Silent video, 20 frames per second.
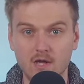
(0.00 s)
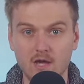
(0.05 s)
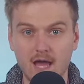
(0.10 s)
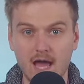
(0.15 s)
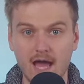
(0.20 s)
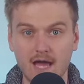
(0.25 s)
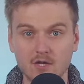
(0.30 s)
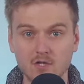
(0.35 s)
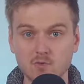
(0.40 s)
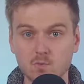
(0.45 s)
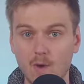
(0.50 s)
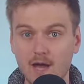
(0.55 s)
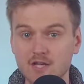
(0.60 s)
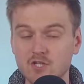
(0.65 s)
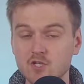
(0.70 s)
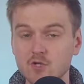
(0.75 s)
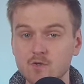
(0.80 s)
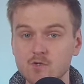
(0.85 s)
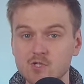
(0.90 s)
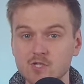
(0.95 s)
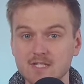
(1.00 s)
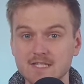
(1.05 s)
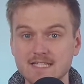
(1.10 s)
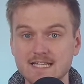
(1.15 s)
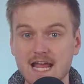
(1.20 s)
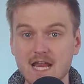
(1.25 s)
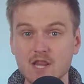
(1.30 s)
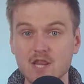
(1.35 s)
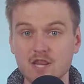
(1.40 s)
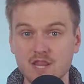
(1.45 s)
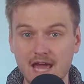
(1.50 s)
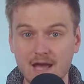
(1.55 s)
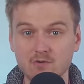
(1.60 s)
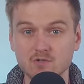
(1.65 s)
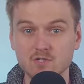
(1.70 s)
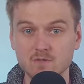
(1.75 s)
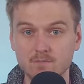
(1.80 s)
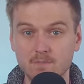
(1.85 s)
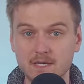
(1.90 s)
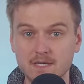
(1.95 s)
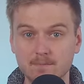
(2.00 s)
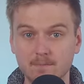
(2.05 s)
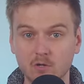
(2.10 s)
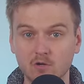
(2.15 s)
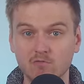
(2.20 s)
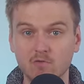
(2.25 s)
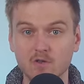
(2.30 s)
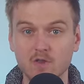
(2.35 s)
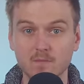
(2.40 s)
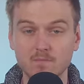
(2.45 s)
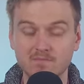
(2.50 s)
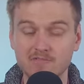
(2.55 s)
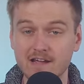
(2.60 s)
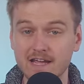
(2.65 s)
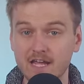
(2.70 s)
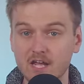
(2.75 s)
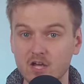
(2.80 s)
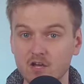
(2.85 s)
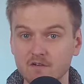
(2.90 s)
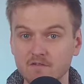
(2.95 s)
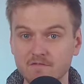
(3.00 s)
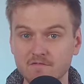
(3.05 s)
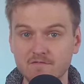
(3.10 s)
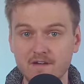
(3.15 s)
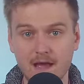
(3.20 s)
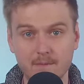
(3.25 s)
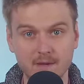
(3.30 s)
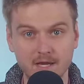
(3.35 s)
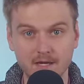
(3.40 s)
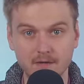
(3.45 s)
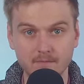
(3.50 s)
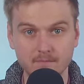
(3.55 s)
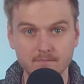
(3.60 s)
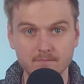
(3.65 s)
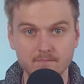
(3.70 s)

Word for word: and where 210,000 people are on the brink of famine.